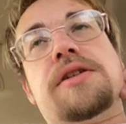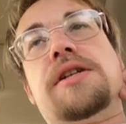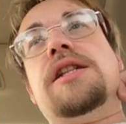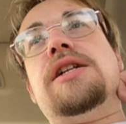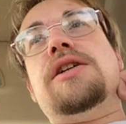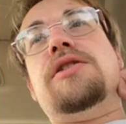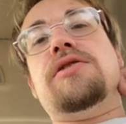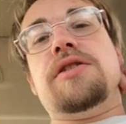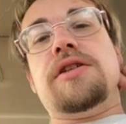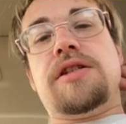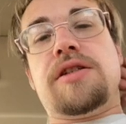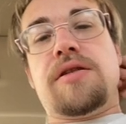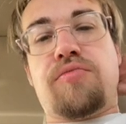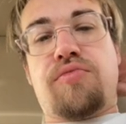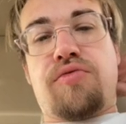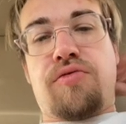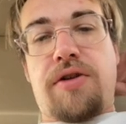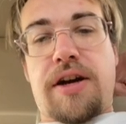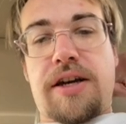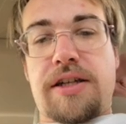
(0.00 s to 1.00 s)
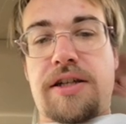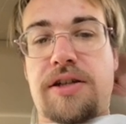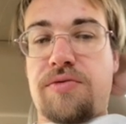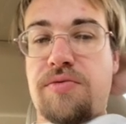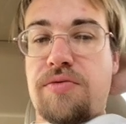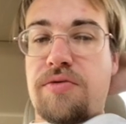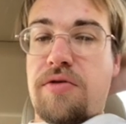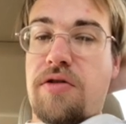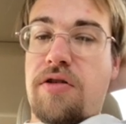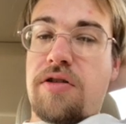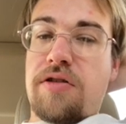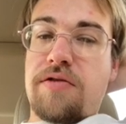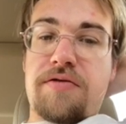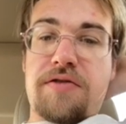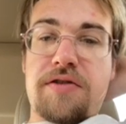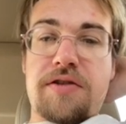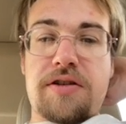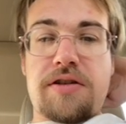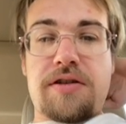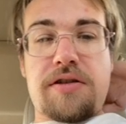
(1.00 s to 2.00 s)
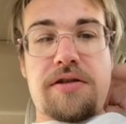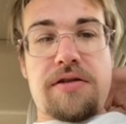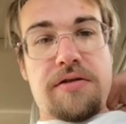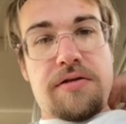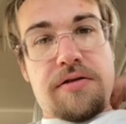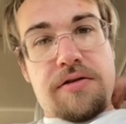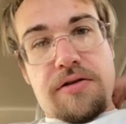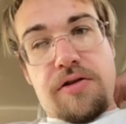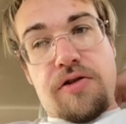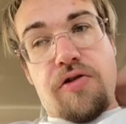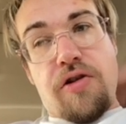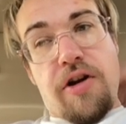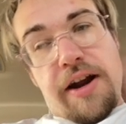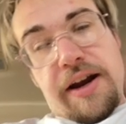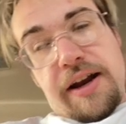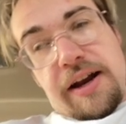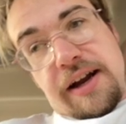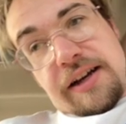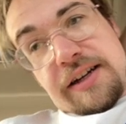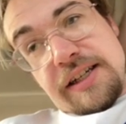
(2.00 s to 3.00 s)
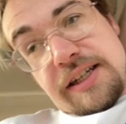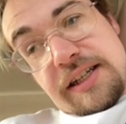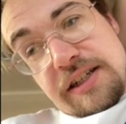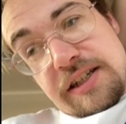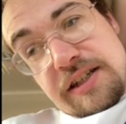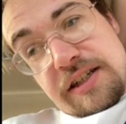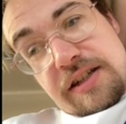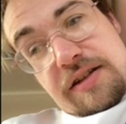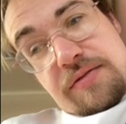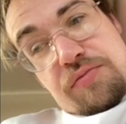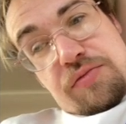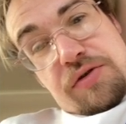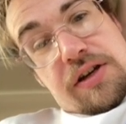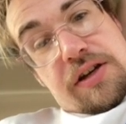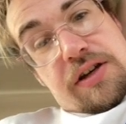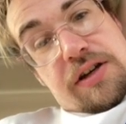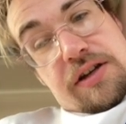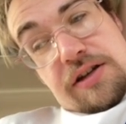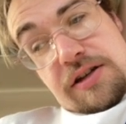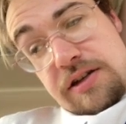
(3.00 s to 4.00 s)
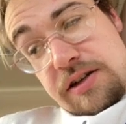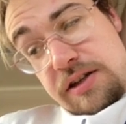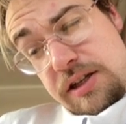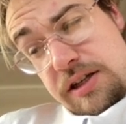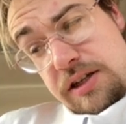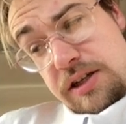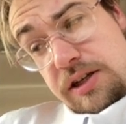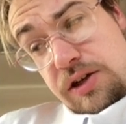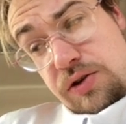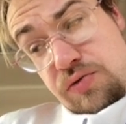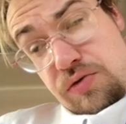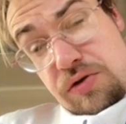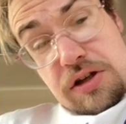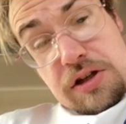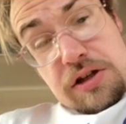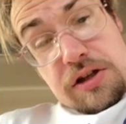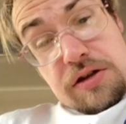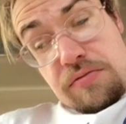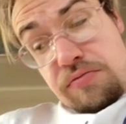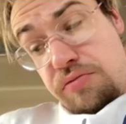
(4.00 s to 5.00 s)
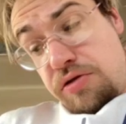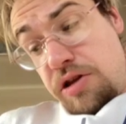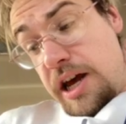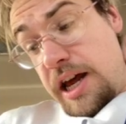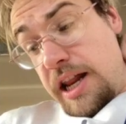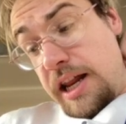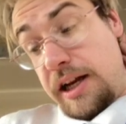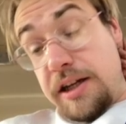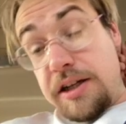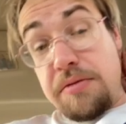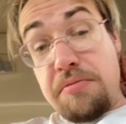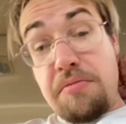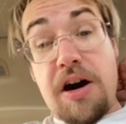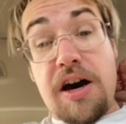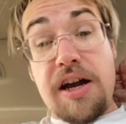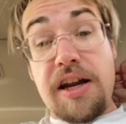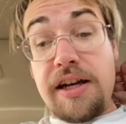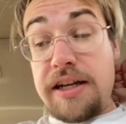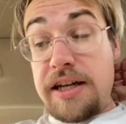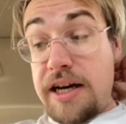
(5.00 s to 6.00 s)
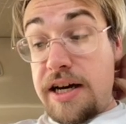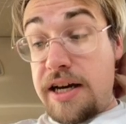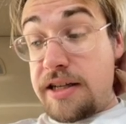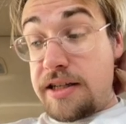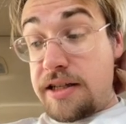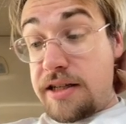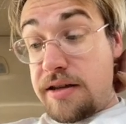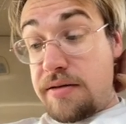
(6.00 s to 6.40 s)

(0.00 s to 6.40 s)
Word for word: clearly suppressed with all of his grand ideas because he wasn't planning to monetize